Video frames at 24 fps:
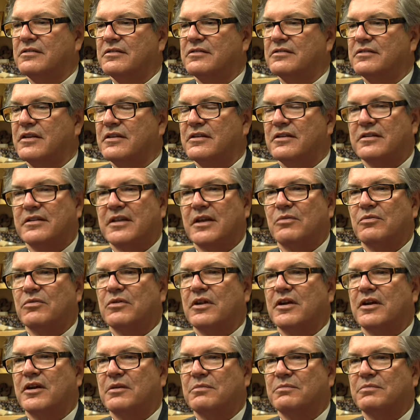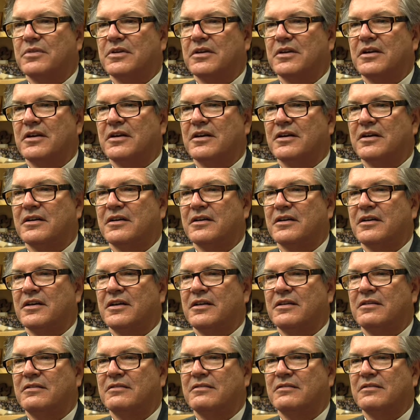said that they would help
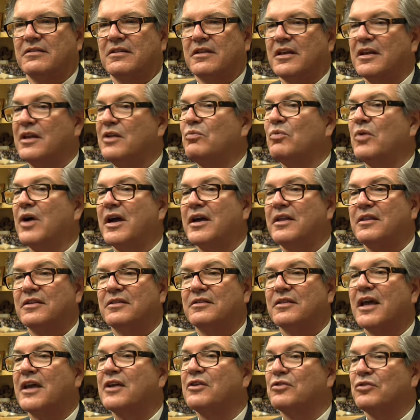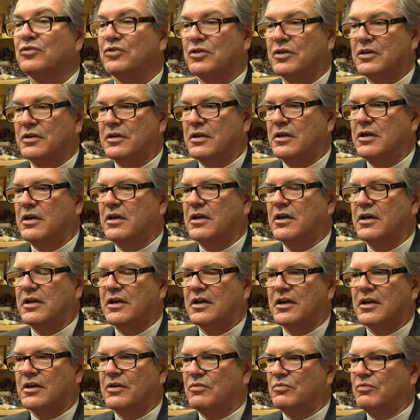in any way that they could
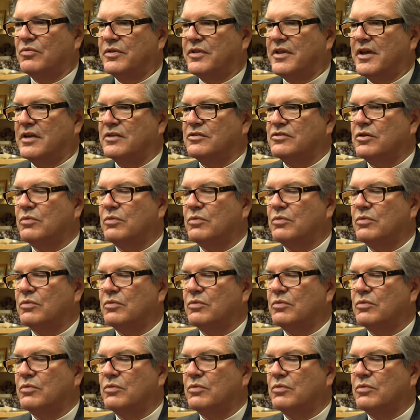with that.